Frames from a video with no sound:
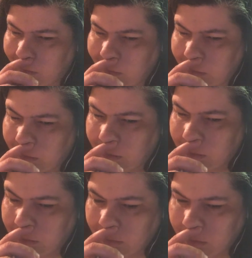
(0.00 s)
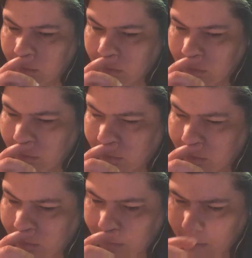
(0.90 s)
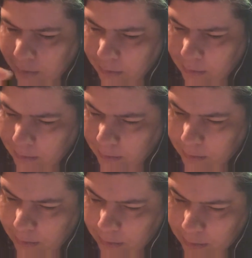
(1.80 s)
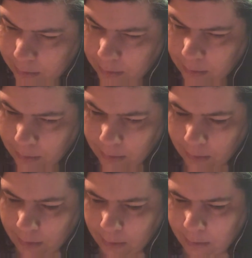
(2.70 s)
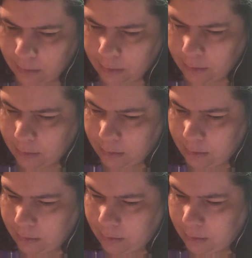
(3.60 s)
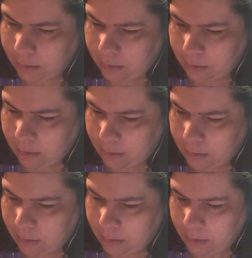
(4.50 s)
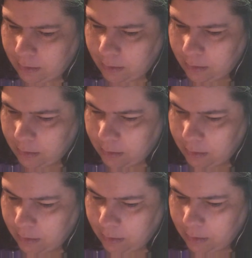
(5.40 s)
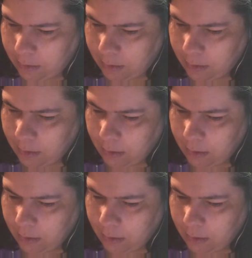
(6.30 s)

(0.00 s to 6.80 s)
Nobody speaks.